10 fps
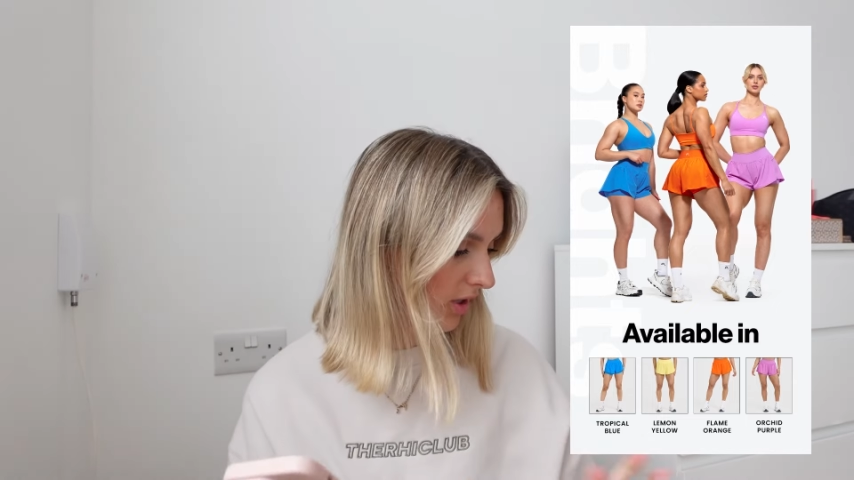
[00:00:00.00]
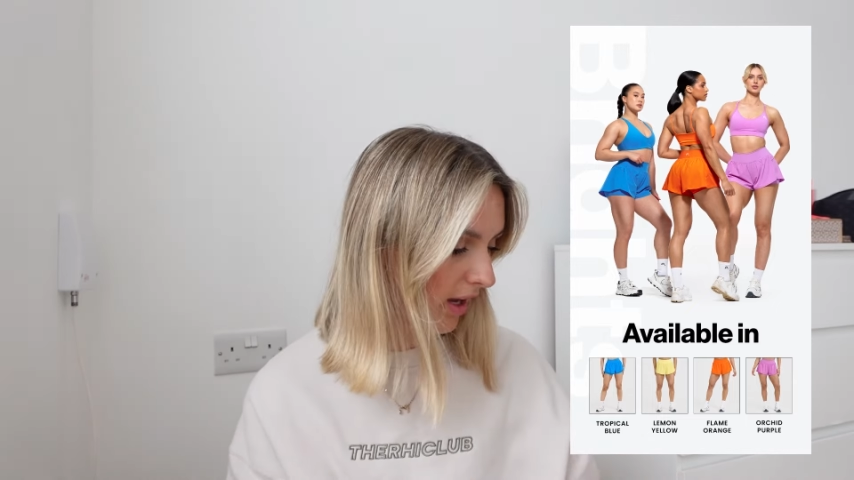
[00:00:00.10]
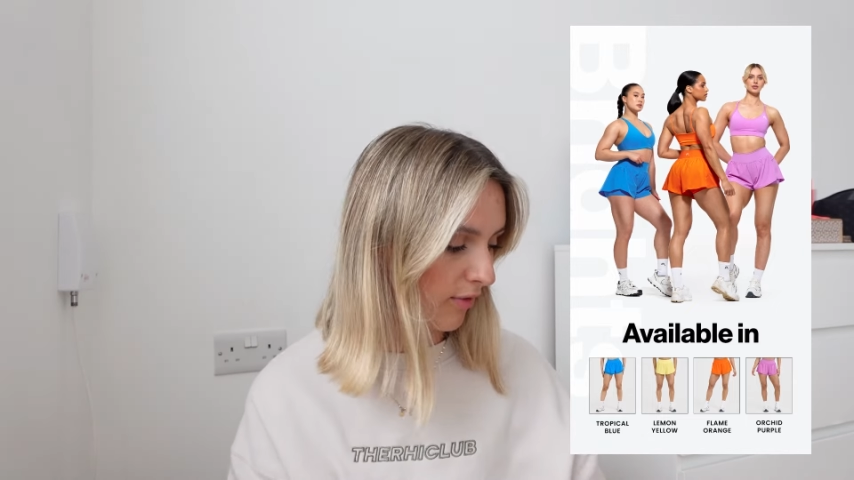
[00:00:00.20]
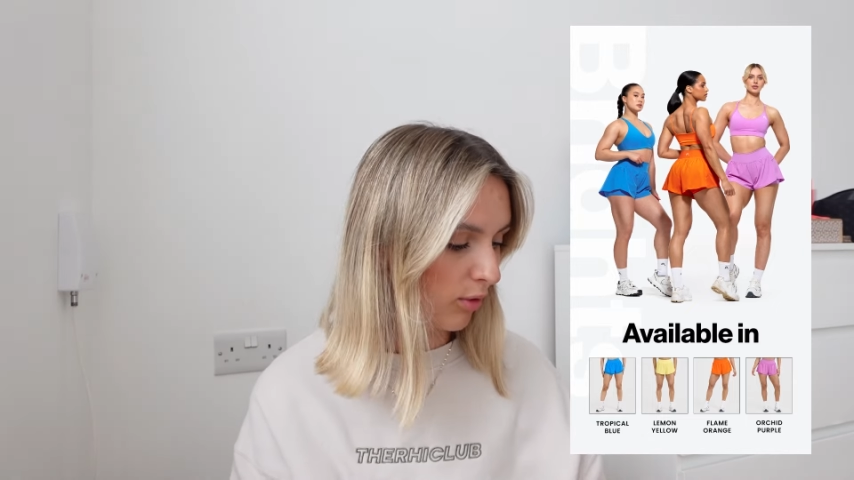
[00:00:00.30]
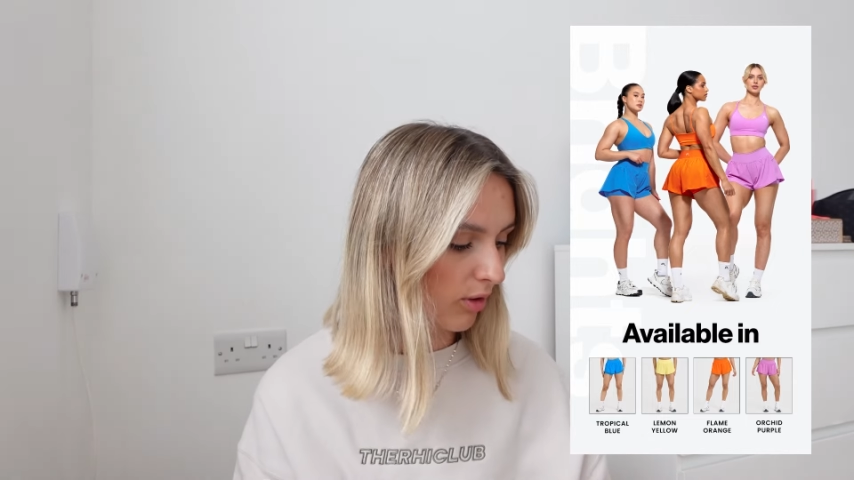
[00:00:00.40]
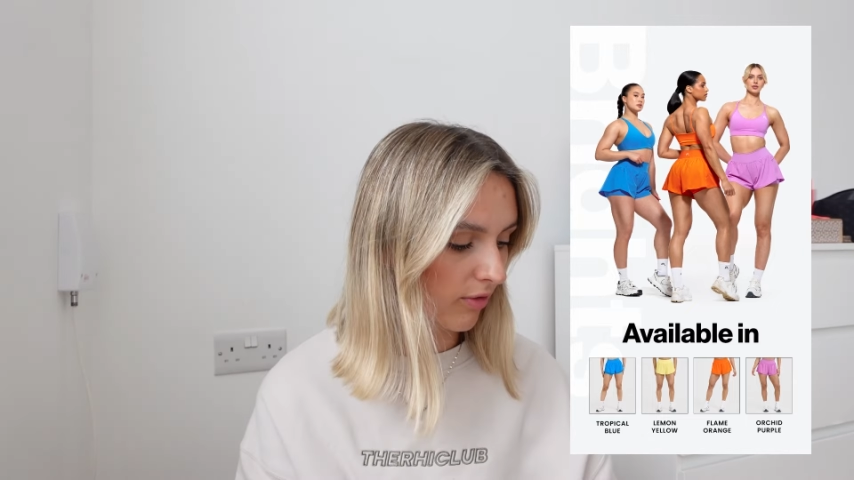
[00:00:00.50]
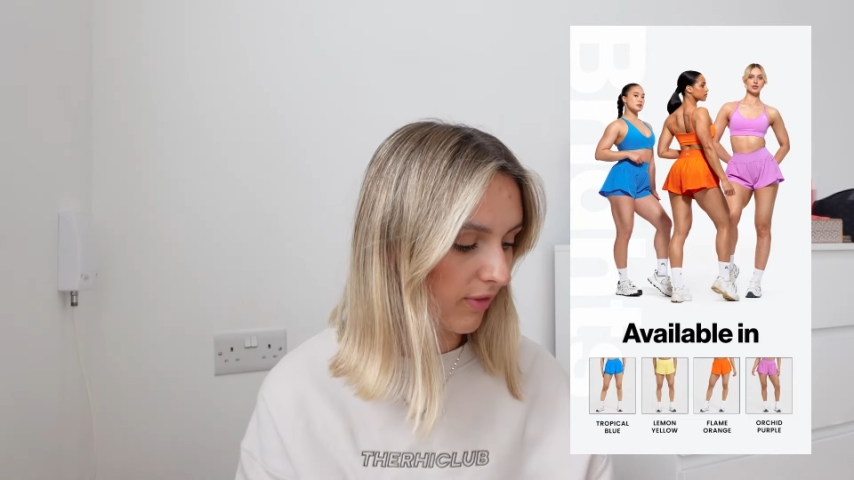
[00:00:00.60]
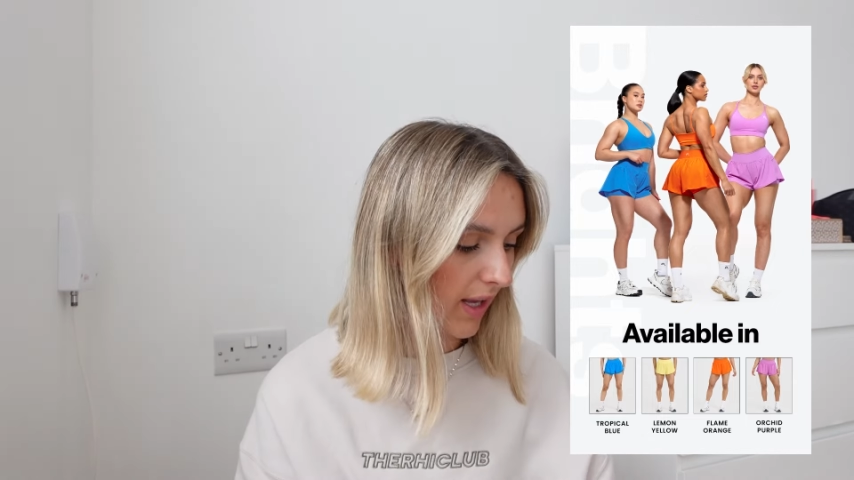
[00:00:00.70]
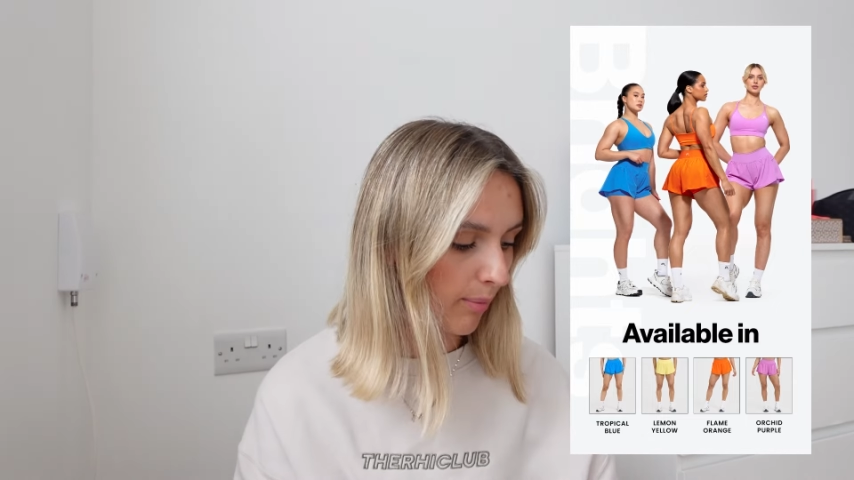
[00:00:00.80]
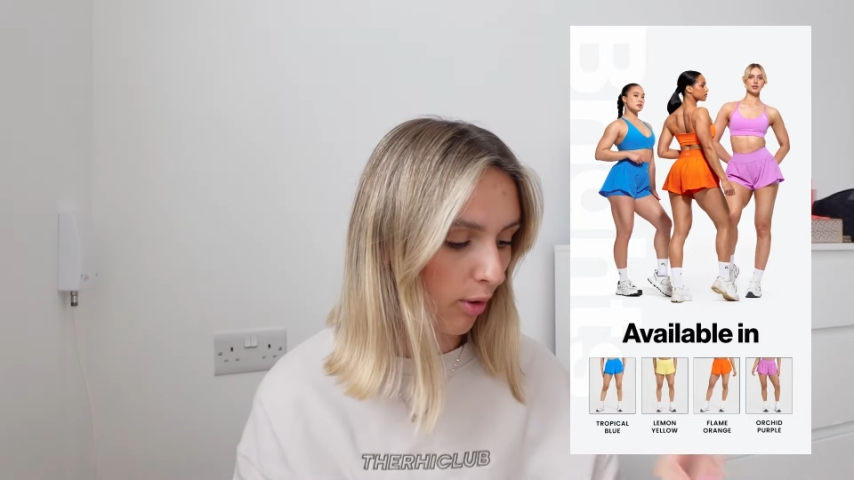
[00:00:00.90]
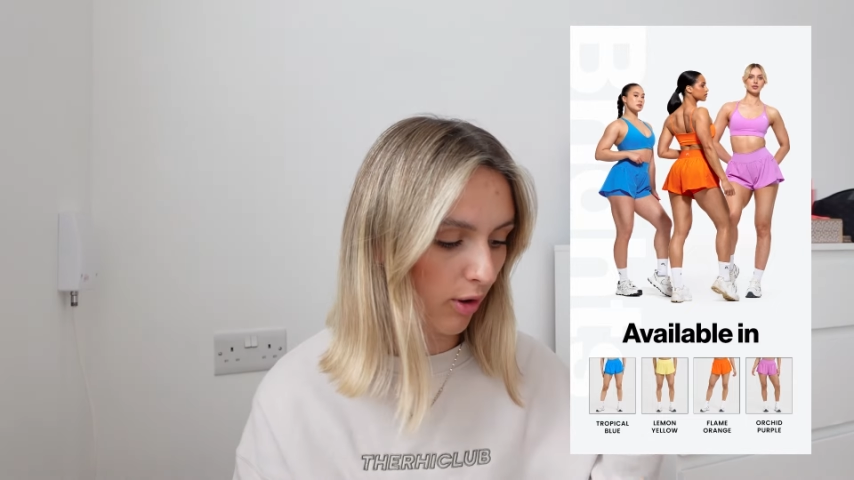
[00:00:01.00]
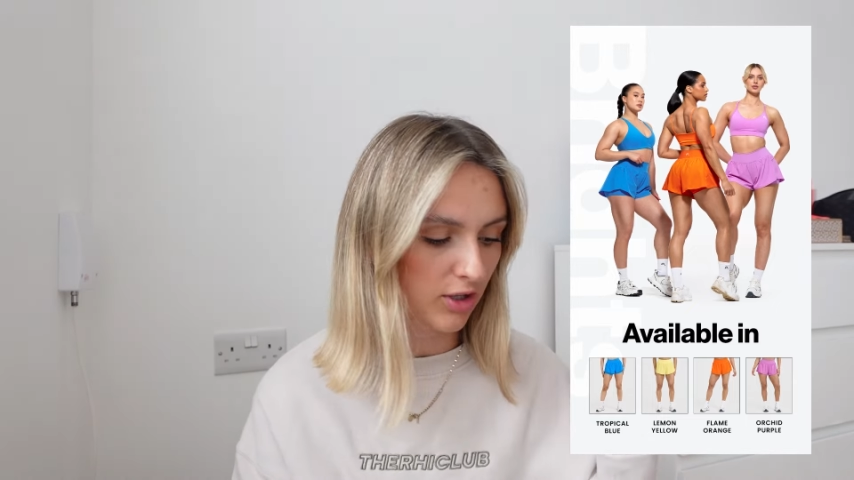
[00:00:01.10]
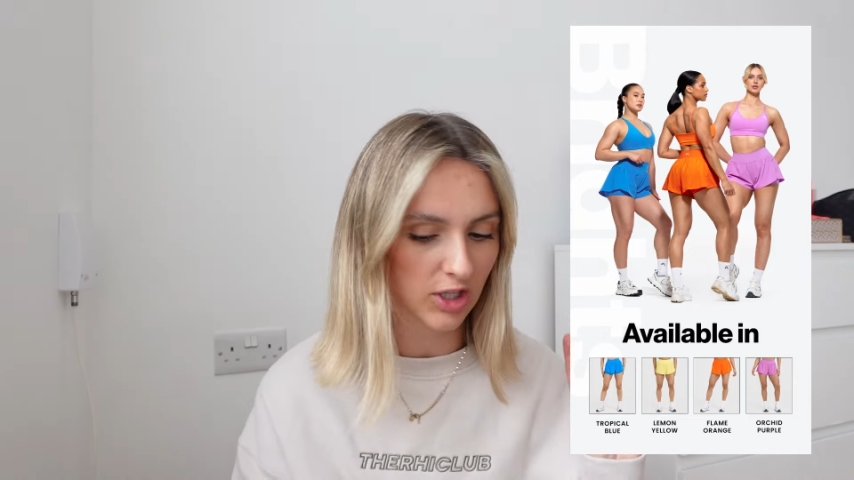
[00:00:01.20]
I've got the Flame Orange